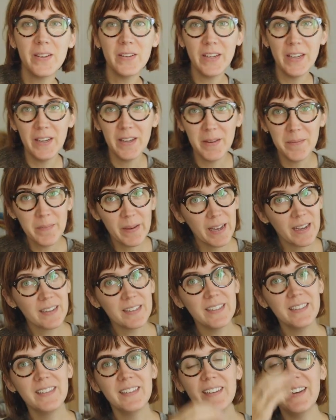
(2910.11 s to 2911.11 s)
Okay, I'm back.
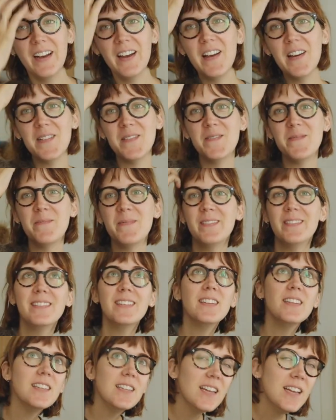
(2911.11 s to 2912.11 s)
Um,
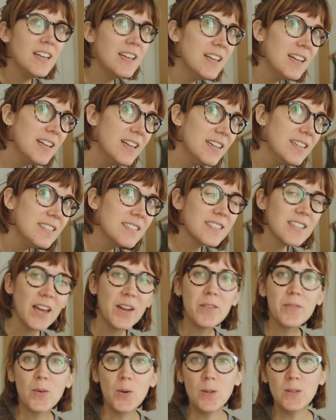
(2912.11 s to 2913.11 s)
it's
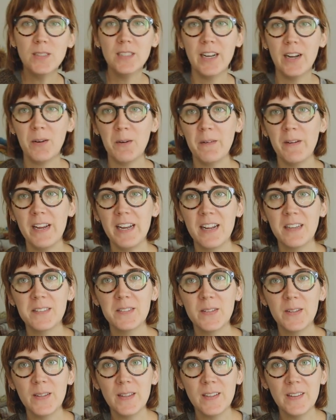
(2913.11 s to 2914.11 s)
kind of golden hour right now,
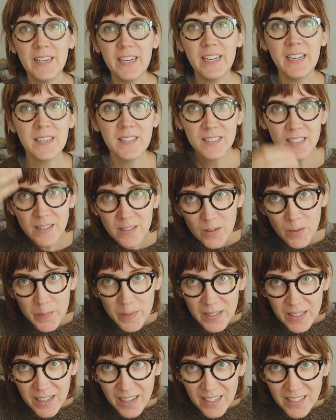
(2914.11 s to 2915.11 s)
so the lighting is a little
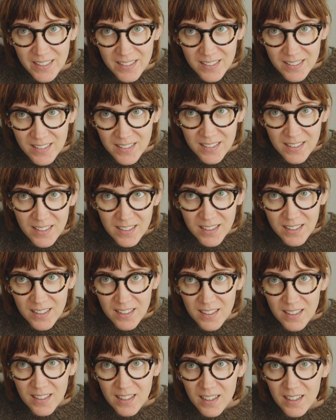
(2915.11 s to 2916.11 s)
bit nice.
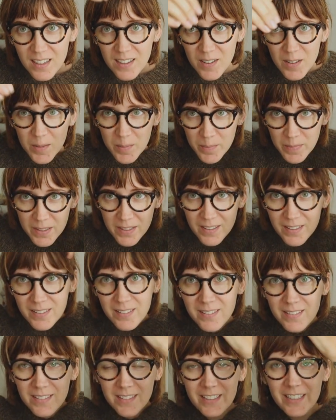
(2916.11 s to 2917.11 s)
Um,
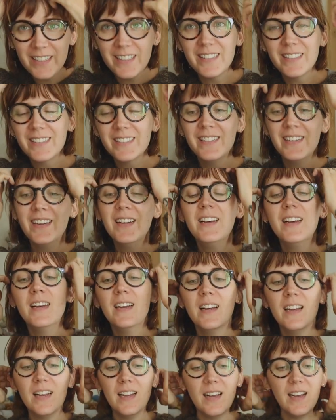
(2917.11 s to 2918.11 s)
geez.
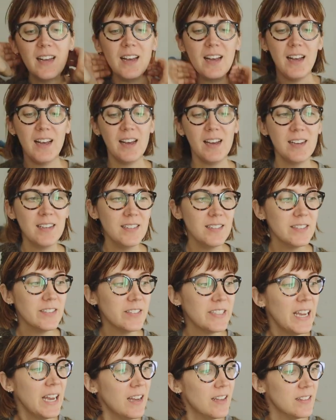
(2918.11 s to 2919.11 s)
Uh, so
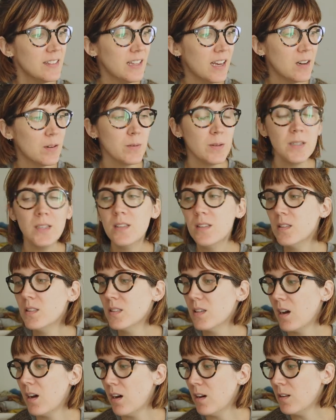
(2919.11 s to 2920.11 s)
yeah, that
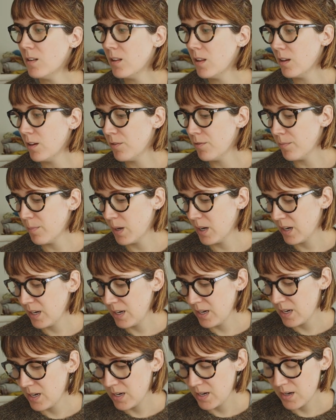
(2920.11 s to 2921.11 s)
was all of
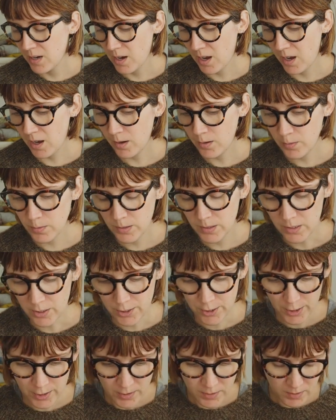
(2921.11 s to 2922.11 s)
my
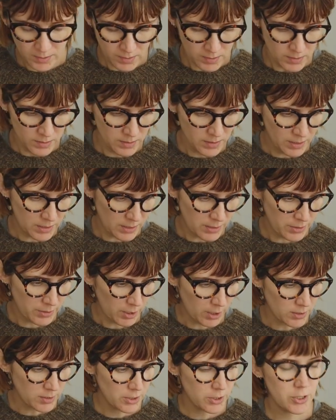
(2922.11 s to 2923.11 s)
acquisitions that I
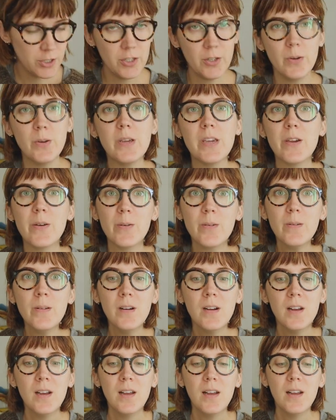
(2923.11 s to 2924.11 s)
got to show you.